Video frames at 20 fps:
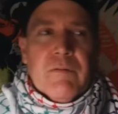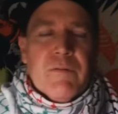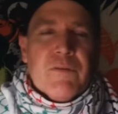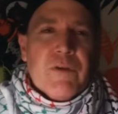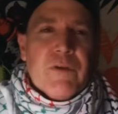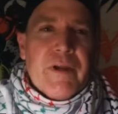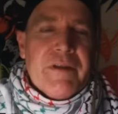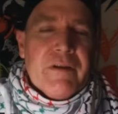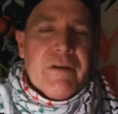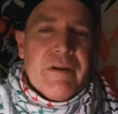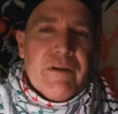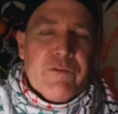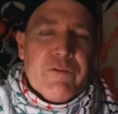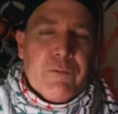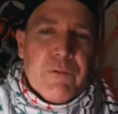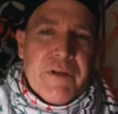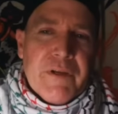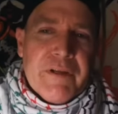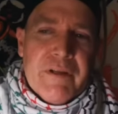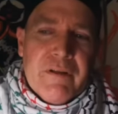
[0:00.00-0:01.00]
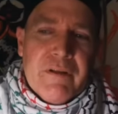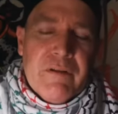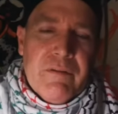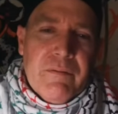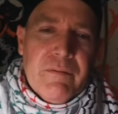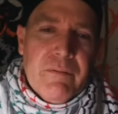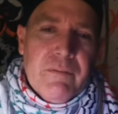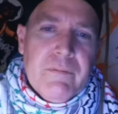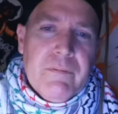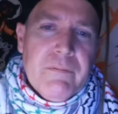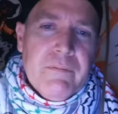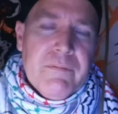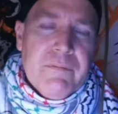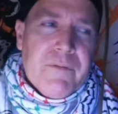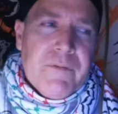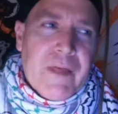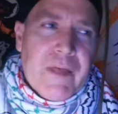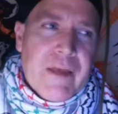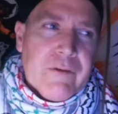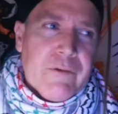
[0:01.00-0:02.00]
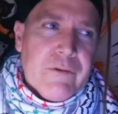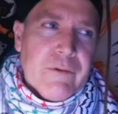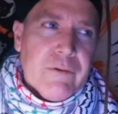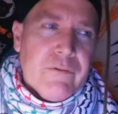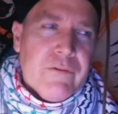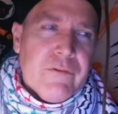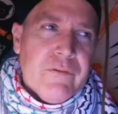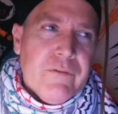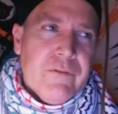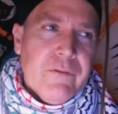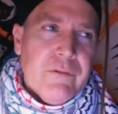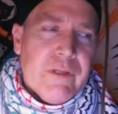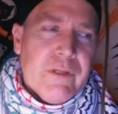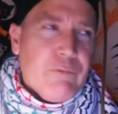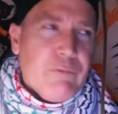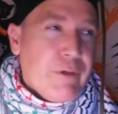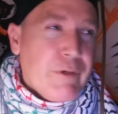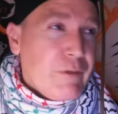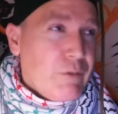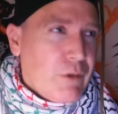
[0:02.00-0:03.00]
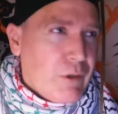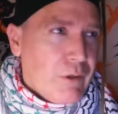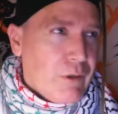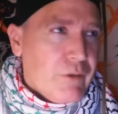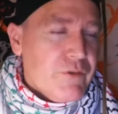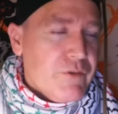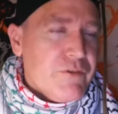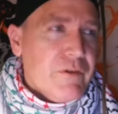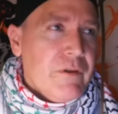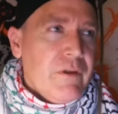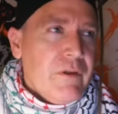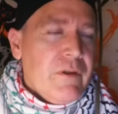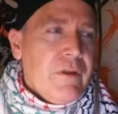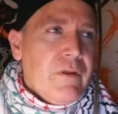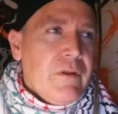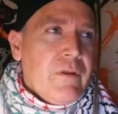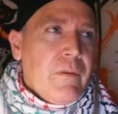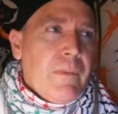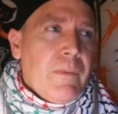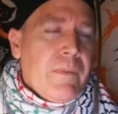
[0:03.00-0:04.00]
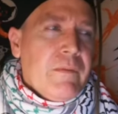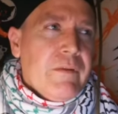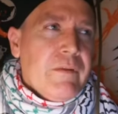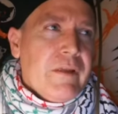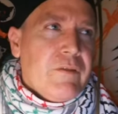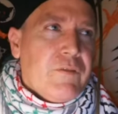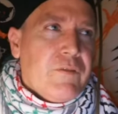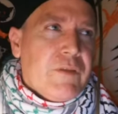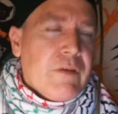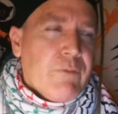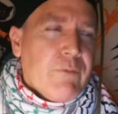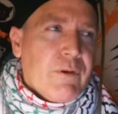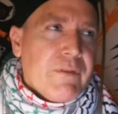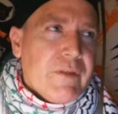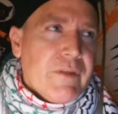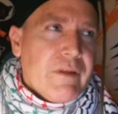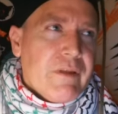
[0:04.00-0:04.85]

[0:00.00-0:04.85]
zeitgeist related factors, like writ large. It's different